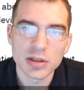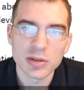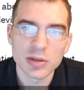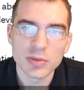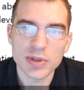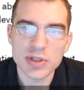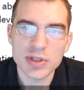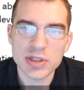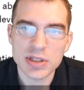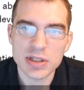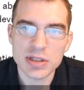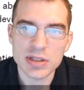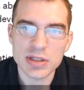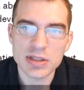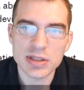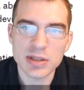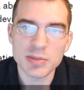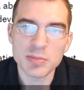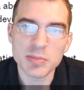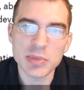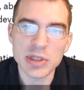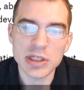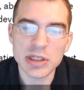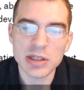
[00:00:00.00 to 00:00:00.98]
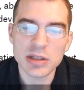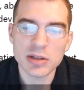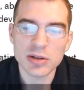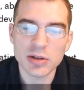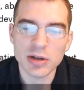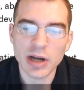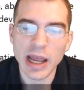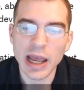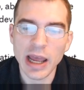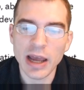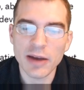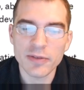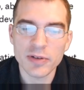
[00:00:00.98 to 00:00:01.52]
which is the mean or
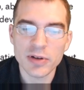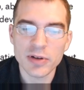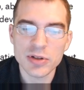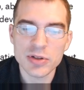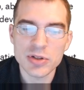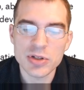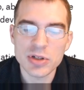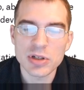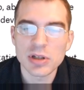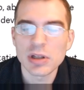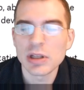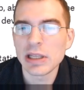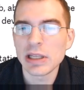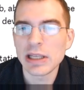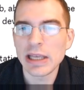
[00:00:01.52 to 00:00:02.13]
average,